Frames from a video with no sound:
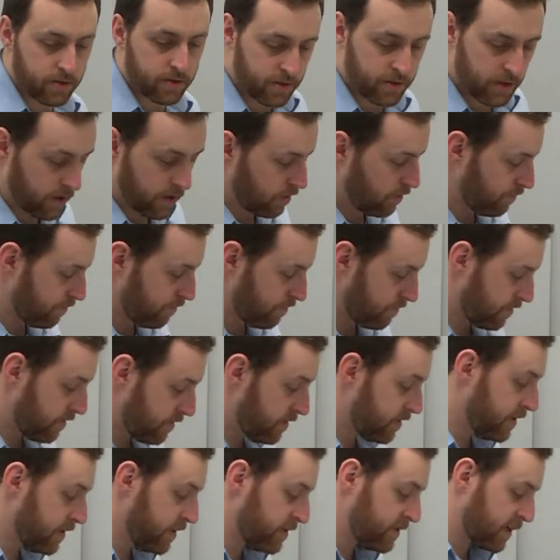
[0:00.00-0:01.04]
itself,
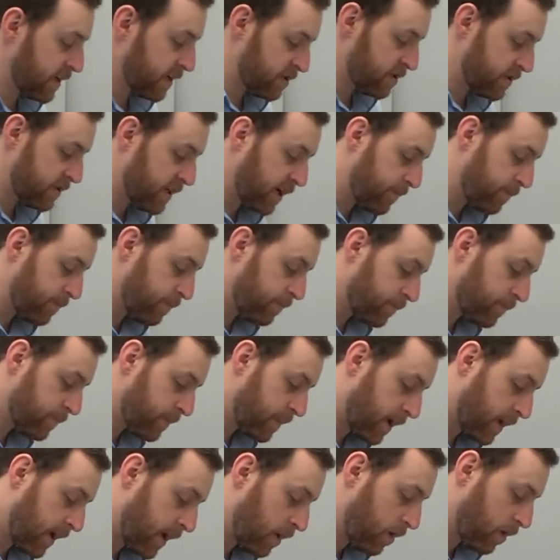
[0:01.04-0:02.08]
it's actually come
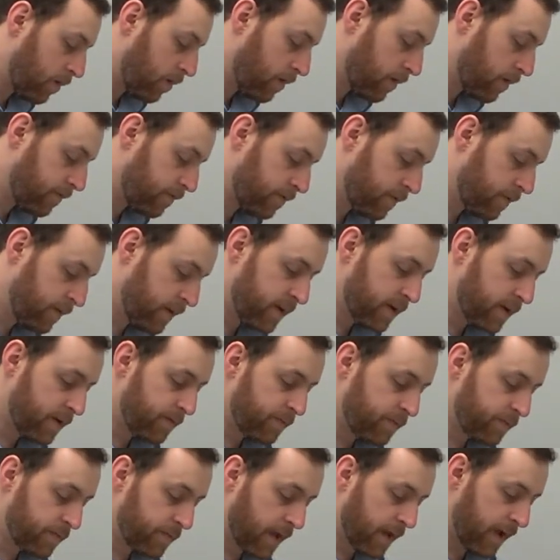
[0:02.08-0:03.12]
alive
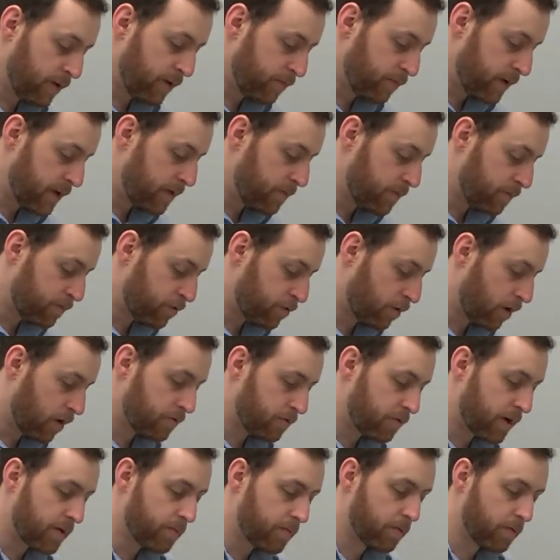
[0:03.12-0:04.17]
and it'll be in
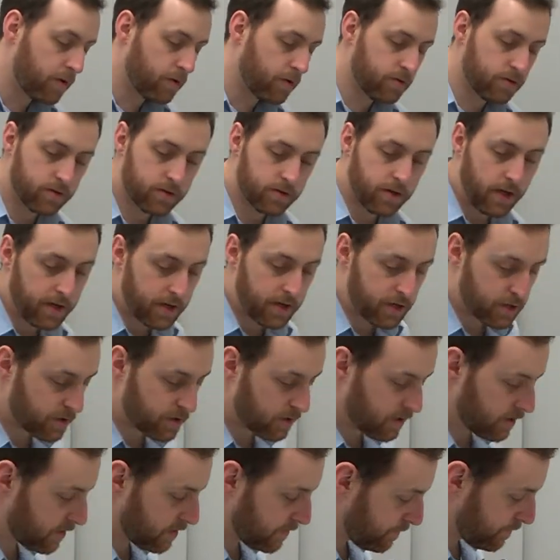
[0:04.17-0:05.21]
program mode
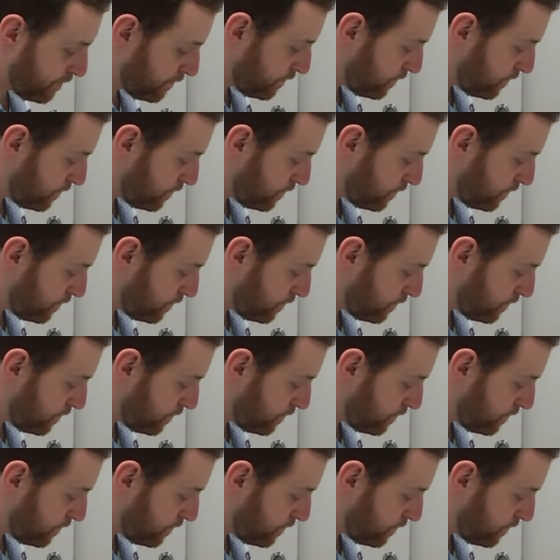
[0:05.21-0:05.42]
initially.